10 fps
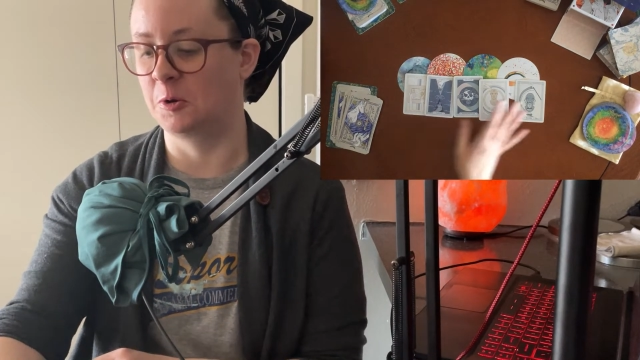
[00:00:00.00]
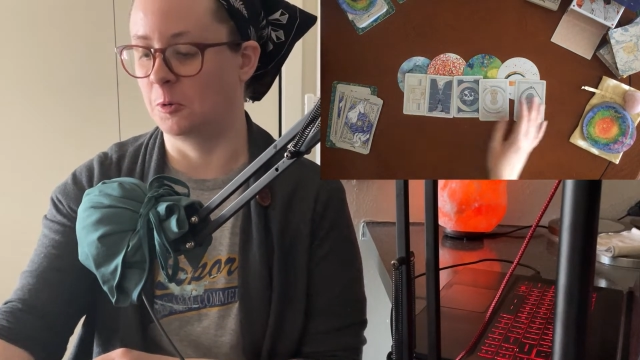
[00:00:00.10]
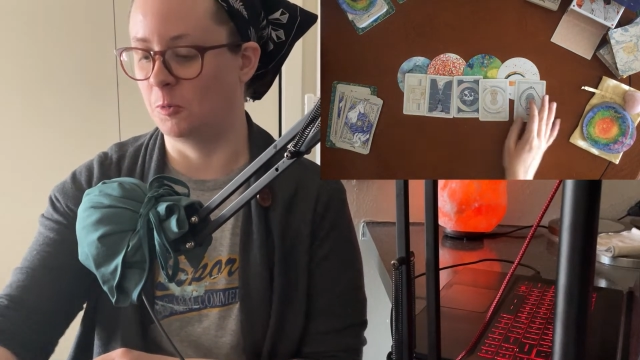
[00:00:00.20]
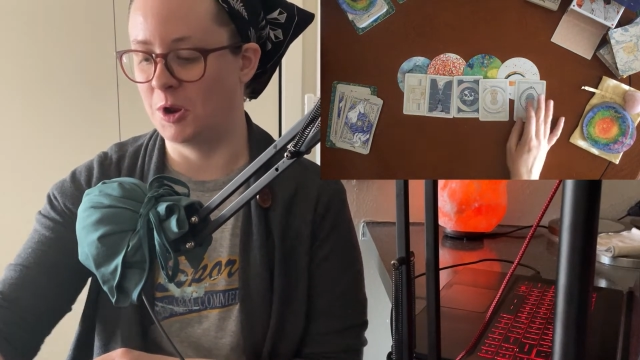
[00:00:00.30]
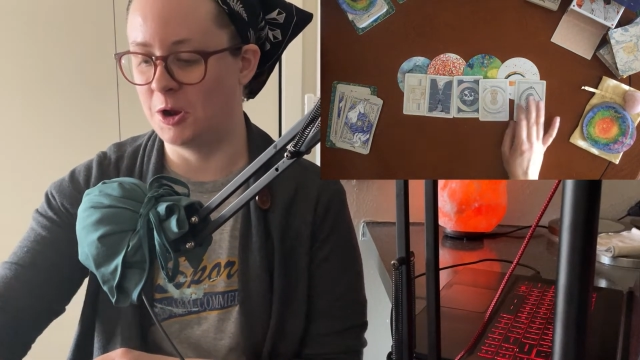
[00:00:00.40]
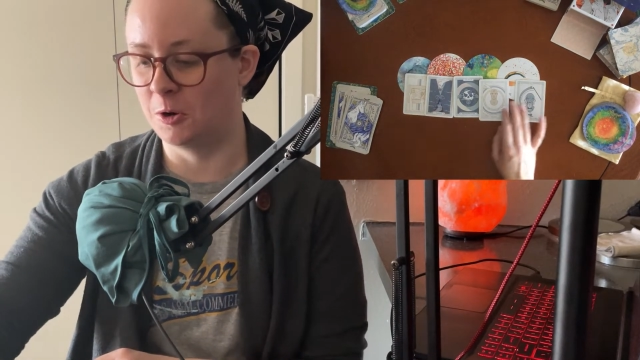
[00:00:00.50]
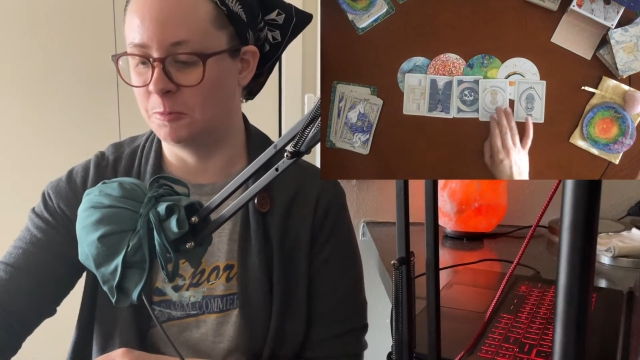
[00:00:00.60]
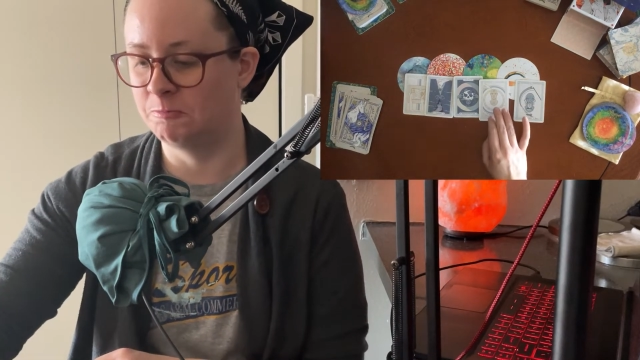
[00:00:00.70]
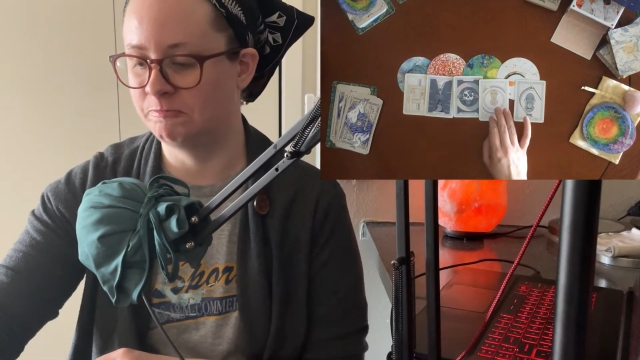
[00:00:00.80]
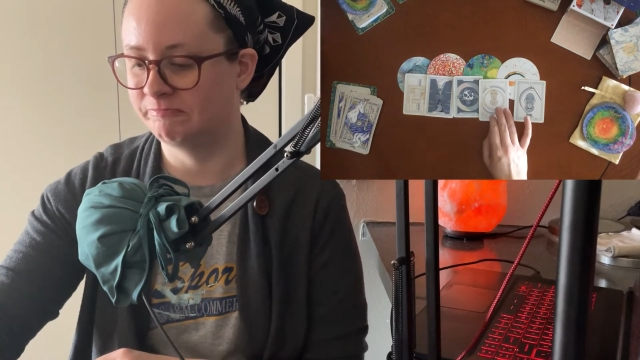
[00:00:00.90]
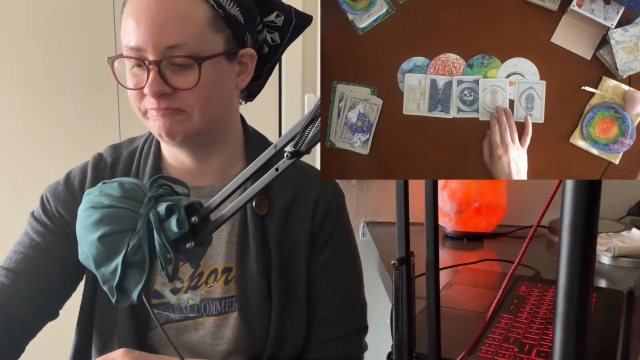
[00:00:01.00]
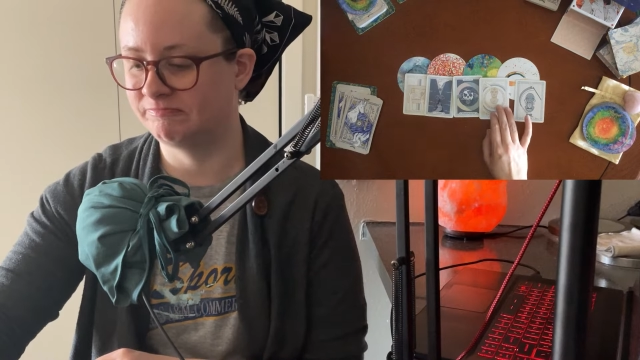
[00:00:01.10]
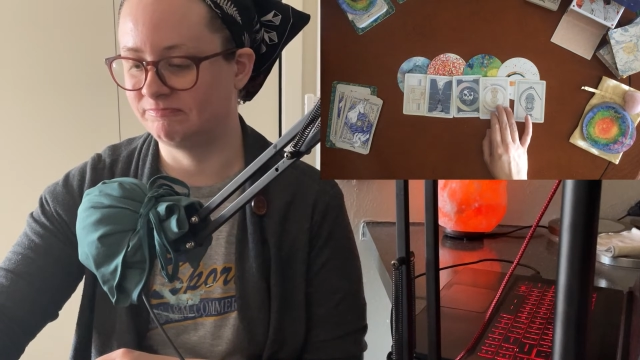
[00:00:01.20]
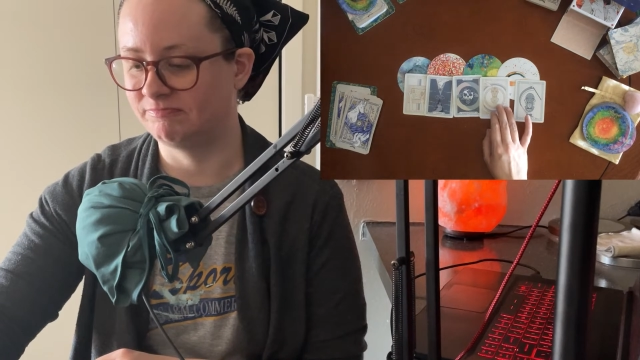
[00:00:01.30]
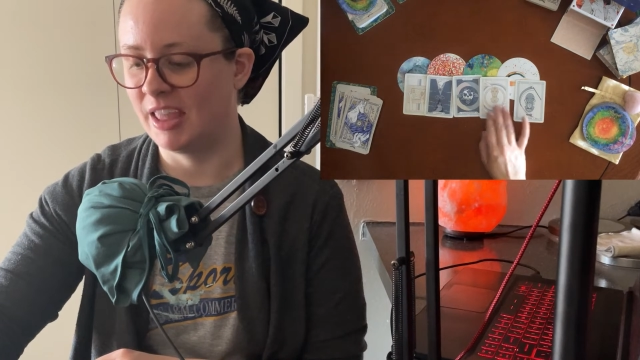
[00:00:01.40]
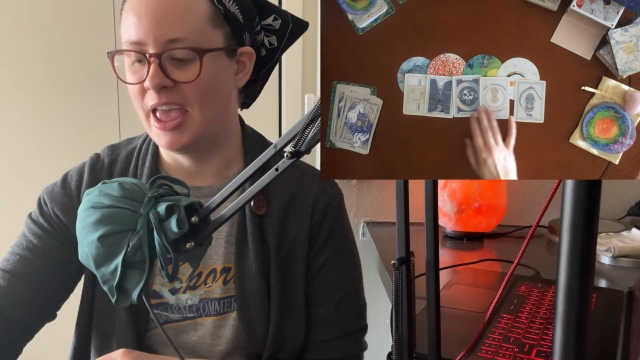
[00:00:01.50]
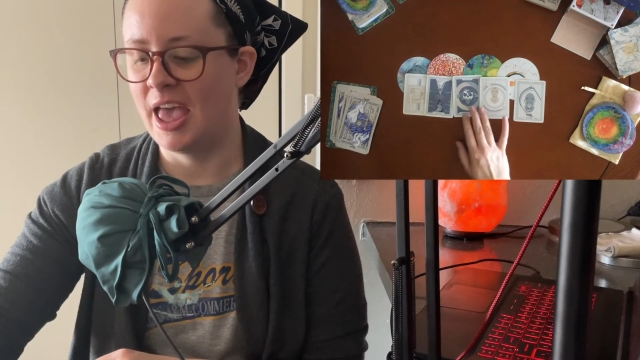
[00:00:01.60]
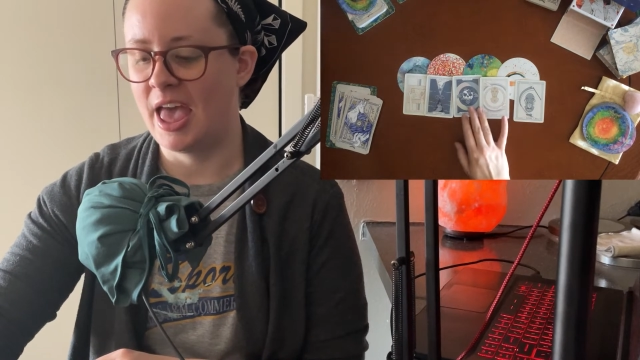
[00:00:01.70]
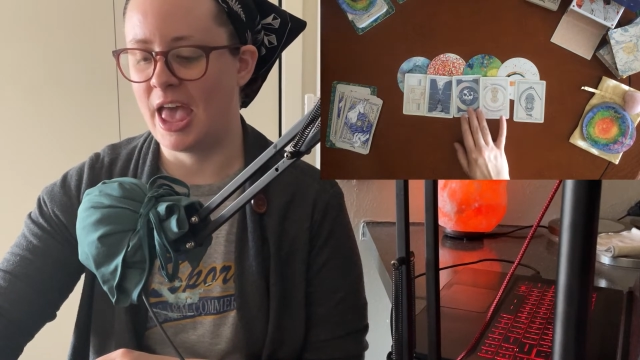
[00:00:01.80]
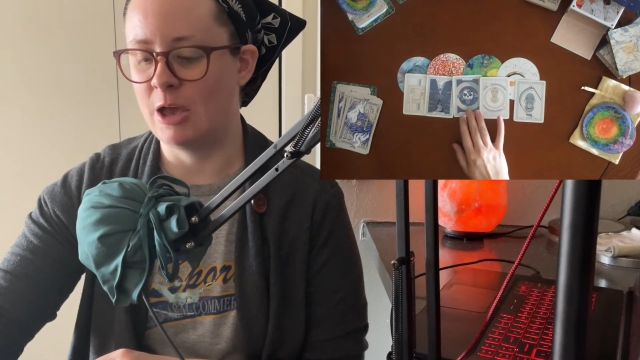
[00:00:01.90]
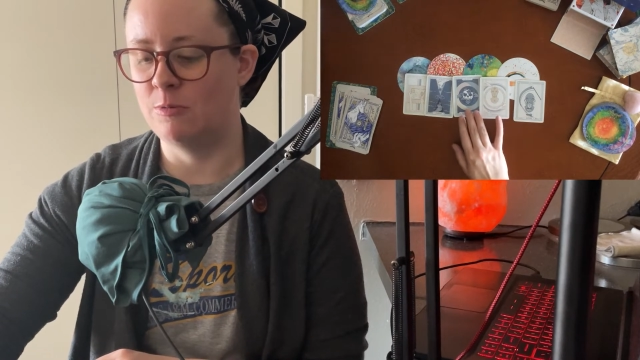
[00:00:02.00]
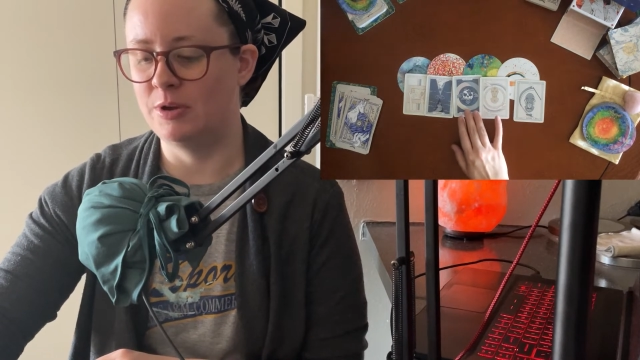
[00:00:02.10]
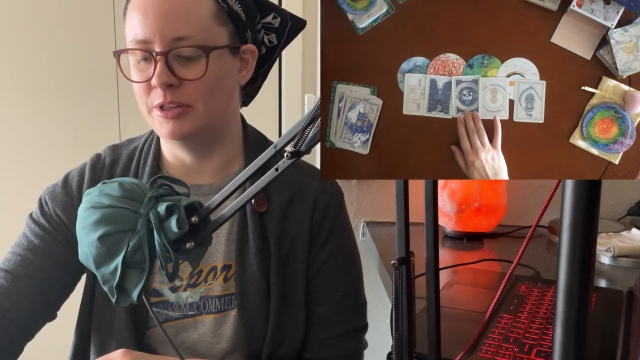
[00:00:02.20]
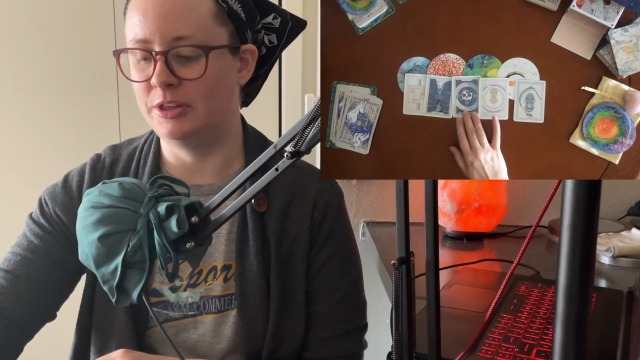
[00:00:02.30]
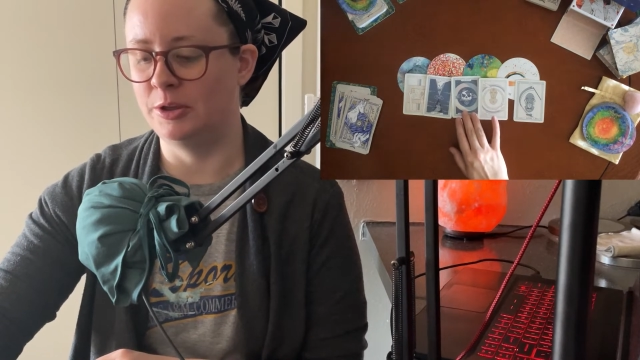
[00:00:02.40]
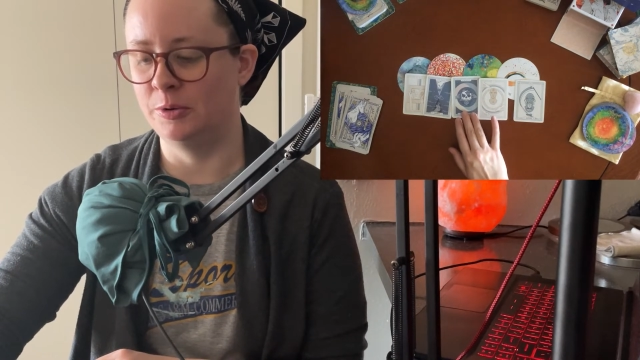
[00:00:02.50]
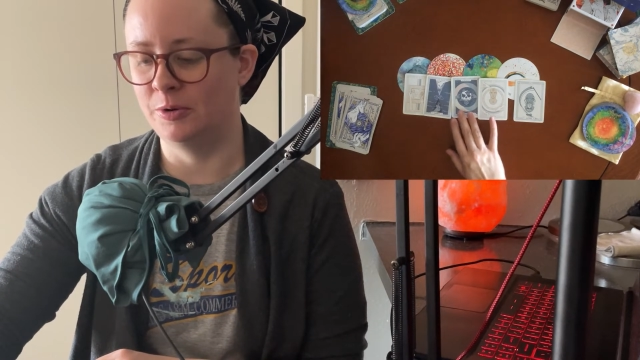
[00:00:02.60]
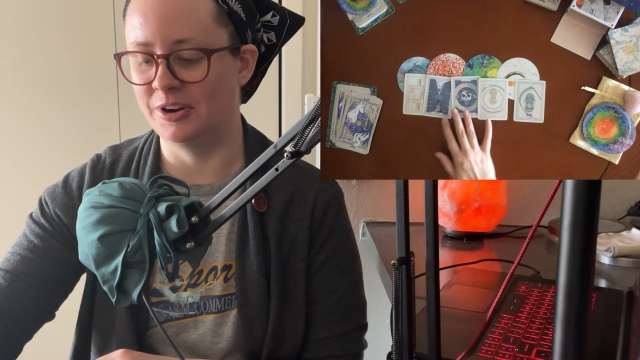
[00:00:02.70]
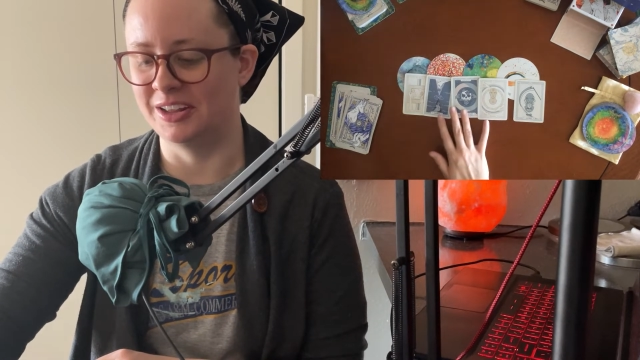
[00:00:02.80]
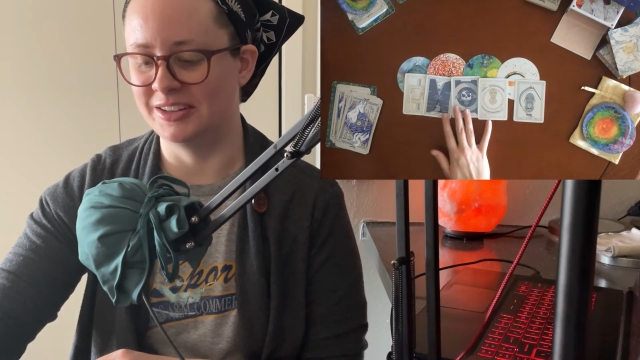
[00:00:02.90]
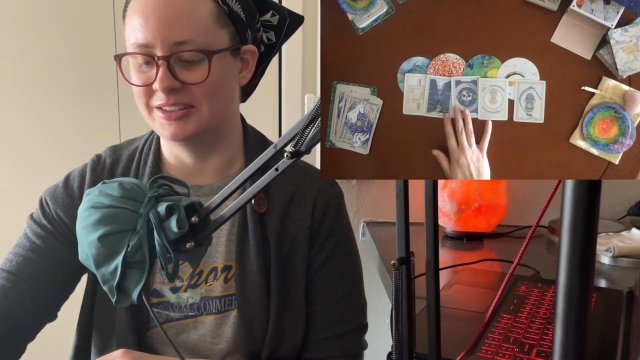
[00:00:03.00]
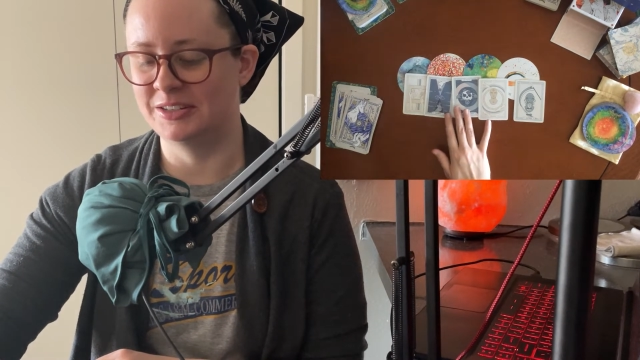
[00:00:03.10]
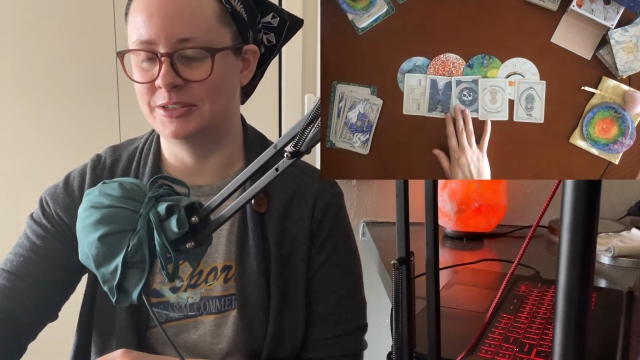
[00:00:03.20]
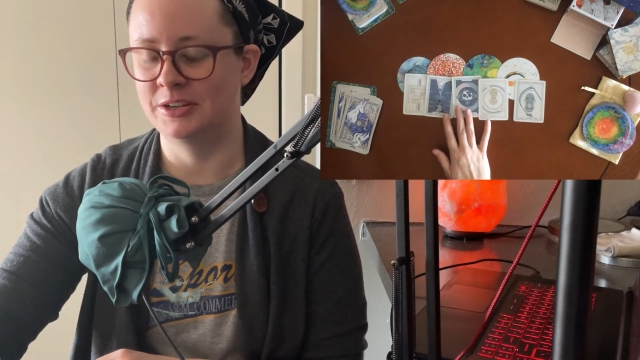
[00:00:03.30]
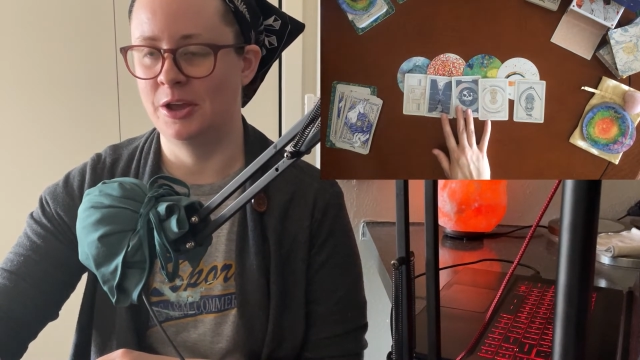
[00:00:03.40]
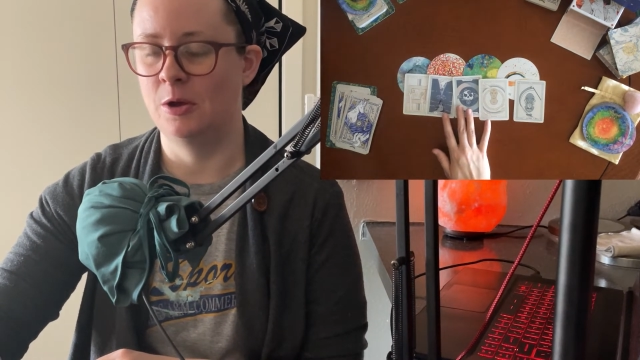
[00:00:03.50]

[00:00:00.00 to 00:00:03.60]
career. And with Uranus,